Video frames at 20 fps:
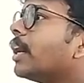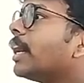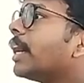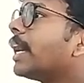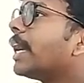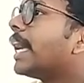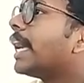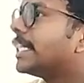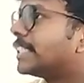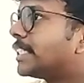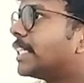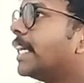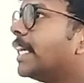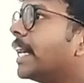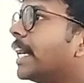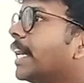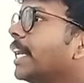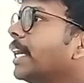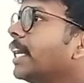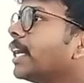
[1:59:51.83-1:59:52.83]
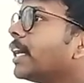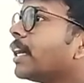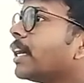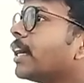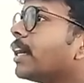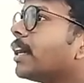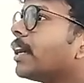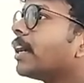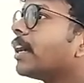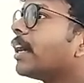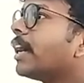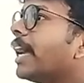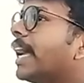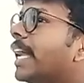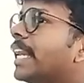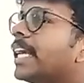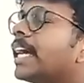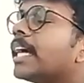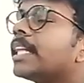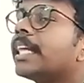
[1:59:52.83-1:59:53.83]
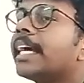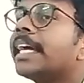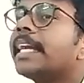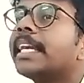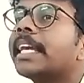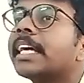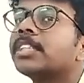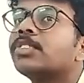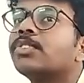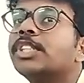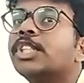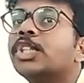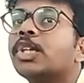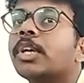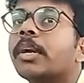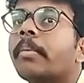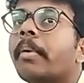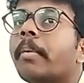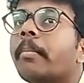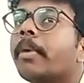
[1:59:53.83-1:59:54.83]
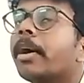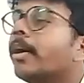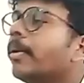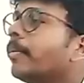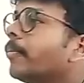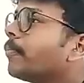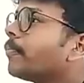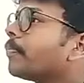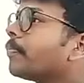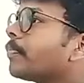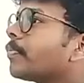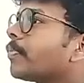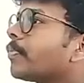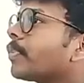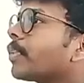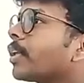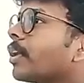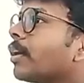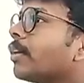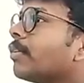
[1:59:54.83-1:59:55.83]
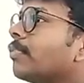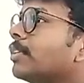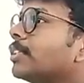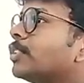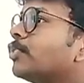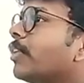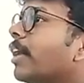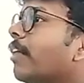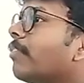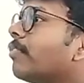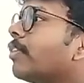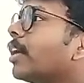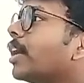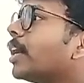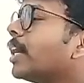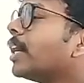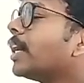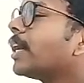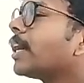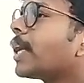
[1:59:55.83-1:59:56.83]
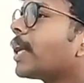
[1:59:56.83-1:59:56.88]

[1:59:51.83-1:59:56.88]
HDI. Any other index which you remember, which we have learned